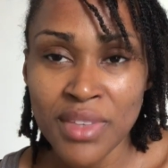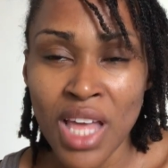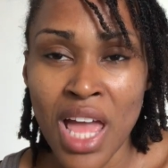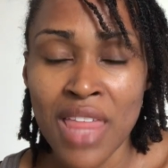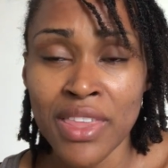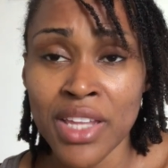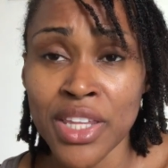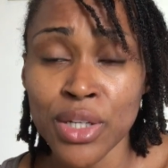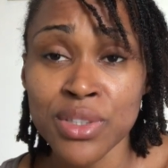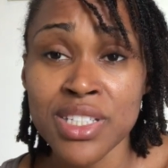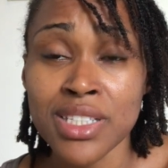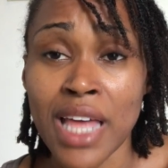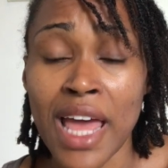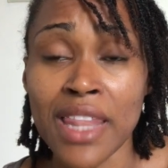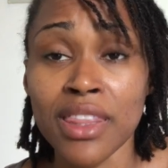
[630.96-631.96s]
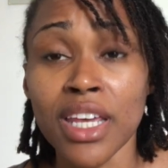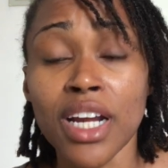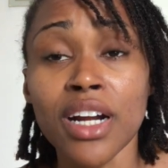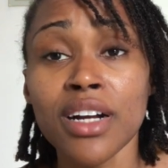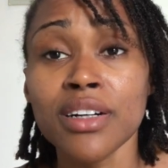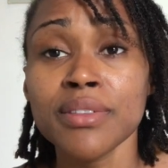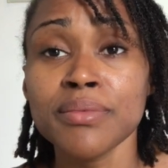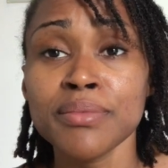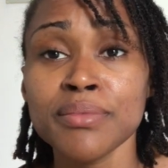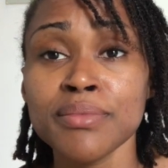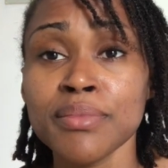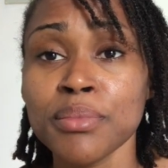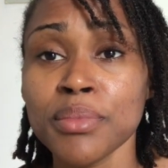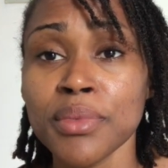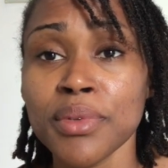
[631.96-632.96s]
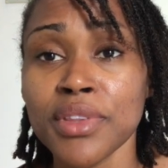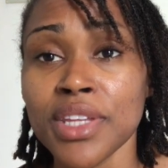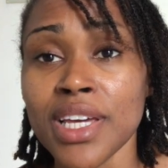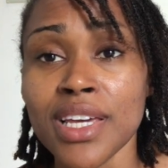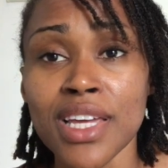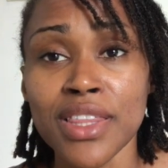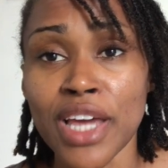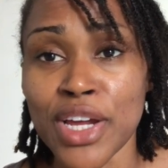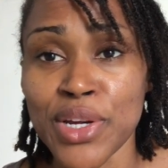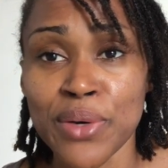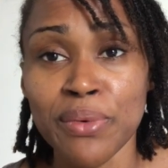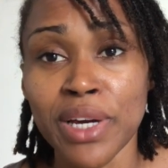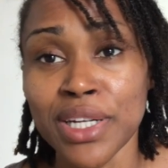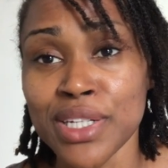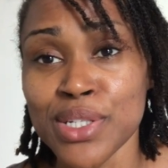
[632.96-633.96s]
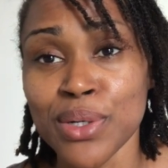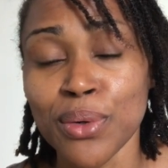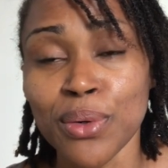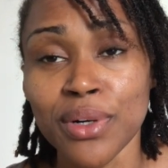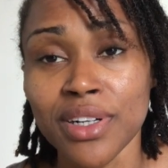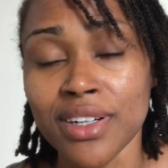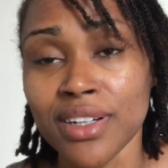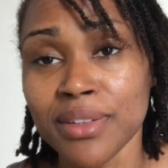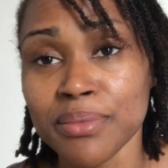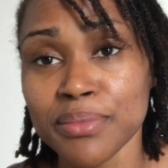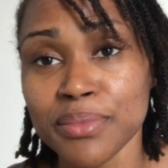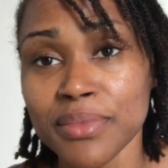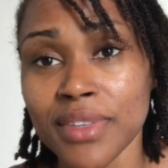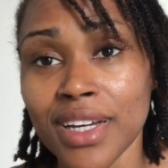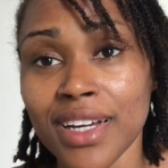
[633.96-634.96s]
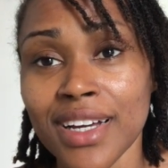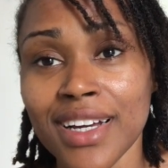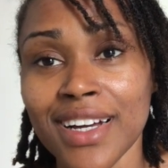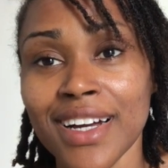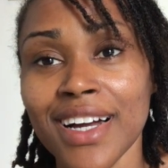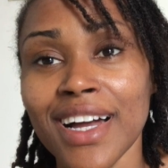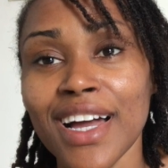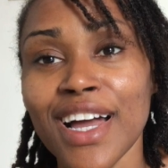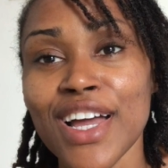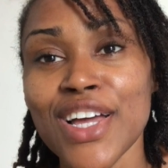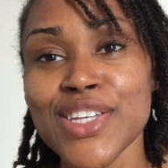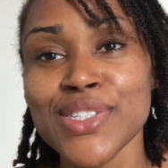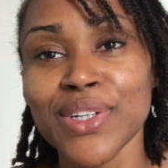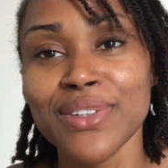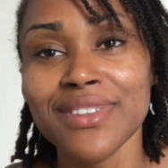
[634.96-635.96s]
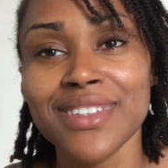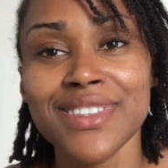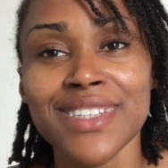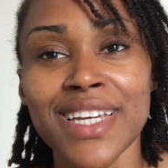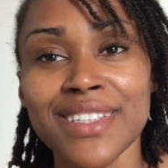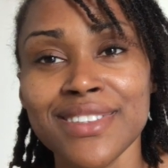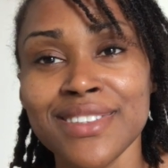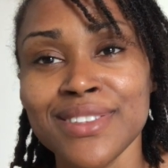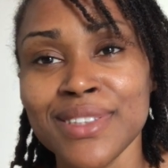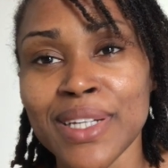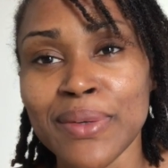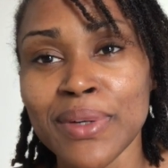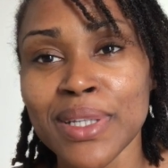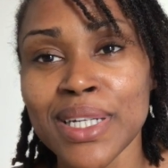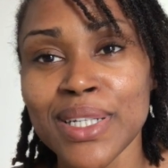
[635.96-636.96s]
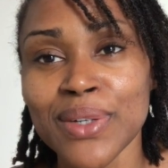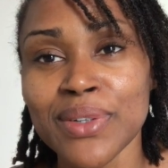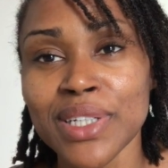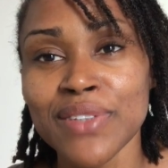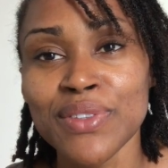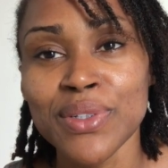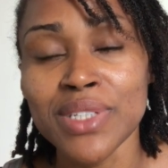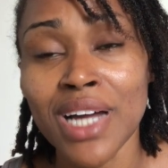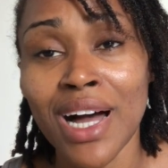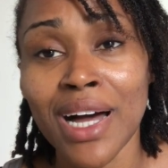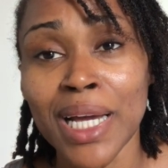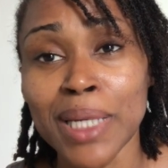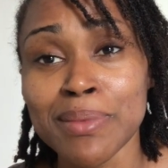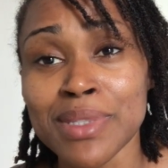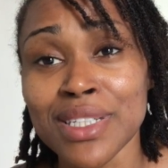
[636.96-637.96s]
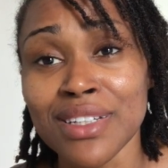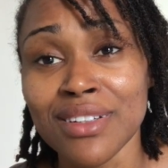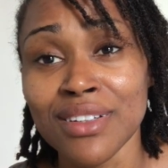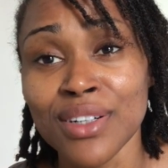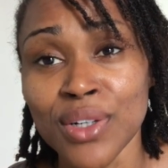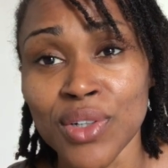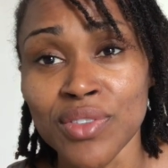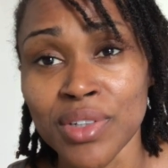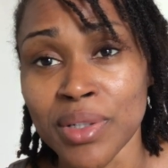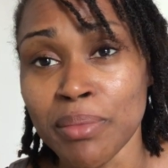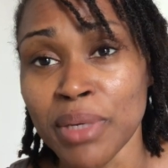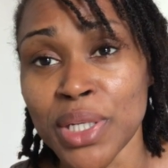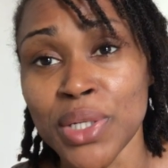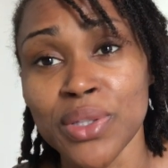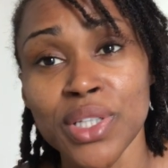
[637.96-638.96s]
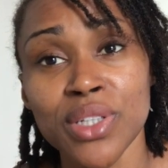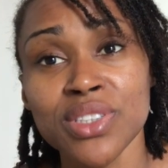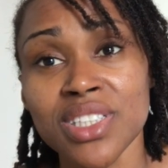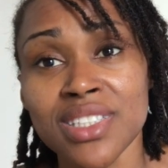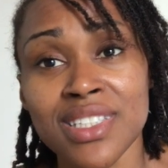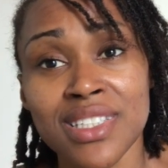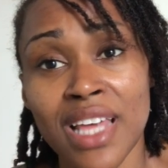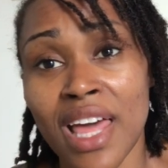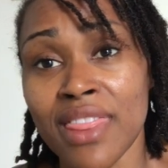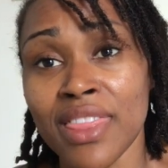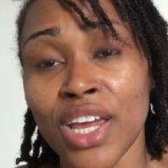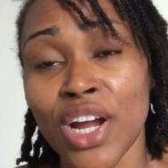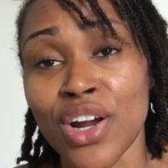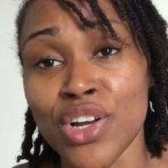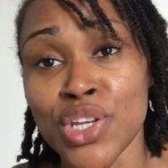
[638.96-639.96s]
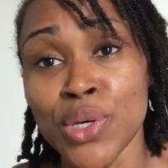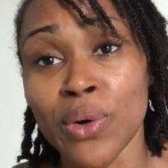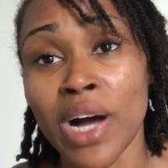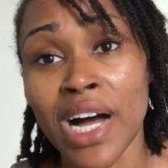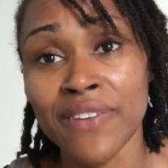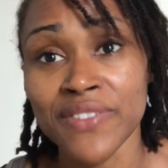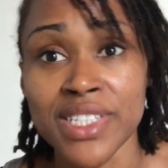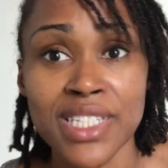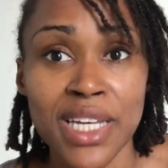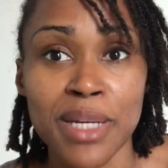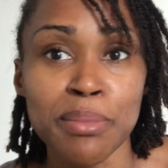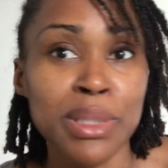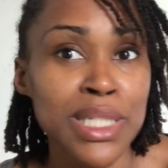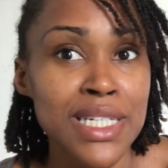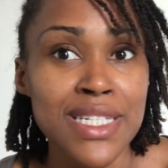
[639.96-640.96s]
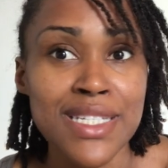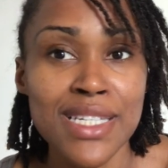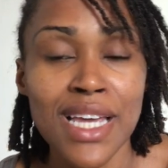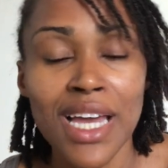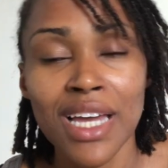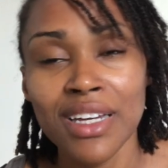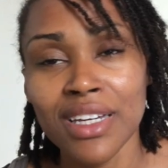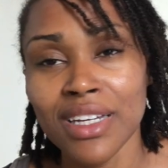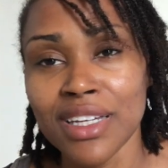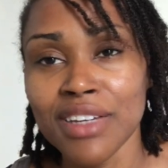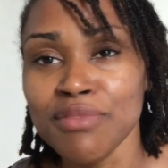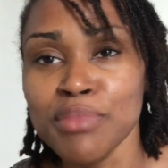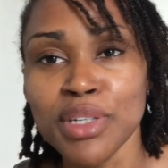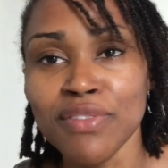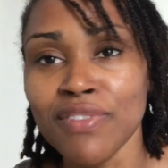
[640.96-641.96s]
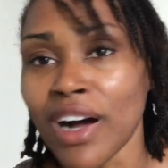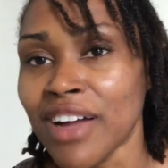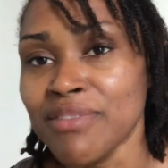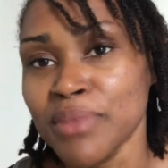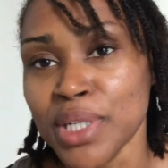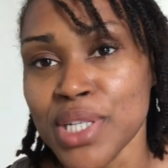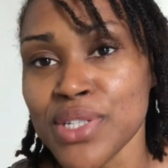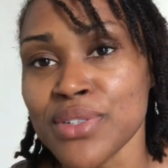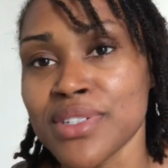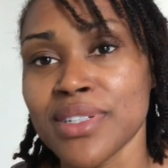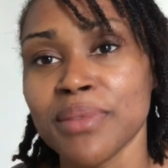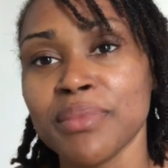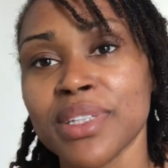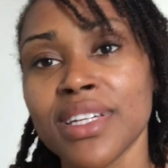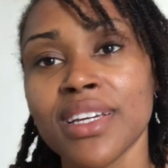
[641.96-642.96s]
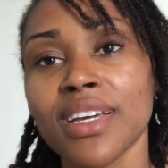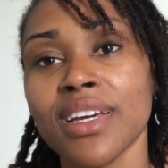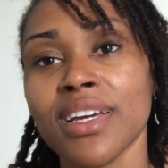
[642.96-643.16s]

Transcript: and then they'll stand there thinking that you're ready to order. So they really don't give you time to look over the menu. They'll just stand there and you'll have to say, please give me 5 minutes or something.